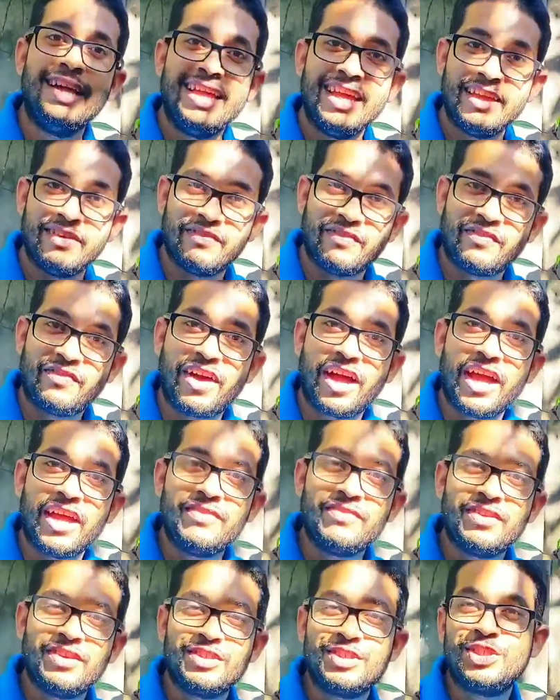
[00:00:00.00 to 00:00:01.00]
in
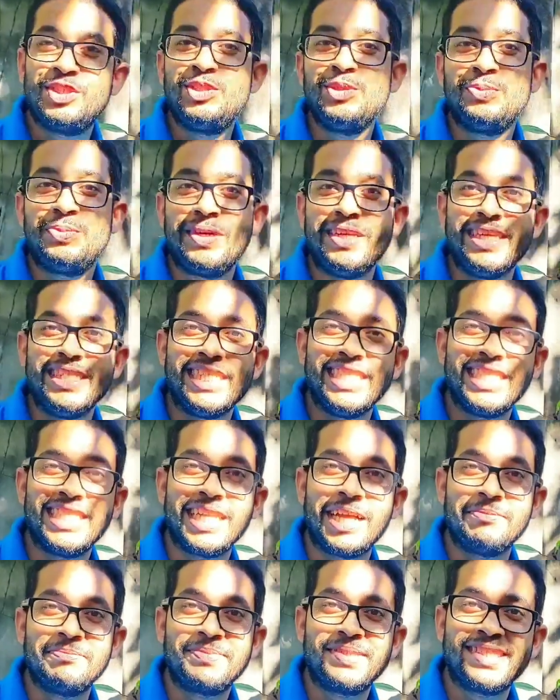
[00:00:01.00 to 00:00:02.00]
5 super easy
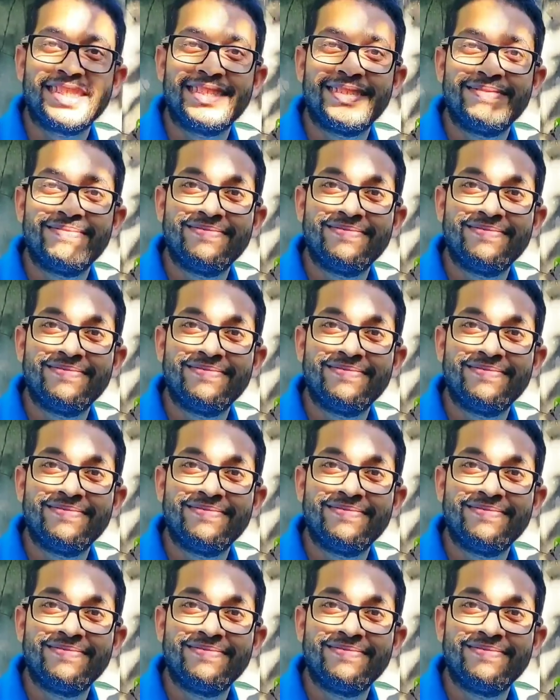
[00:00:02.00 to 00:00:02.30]
steps.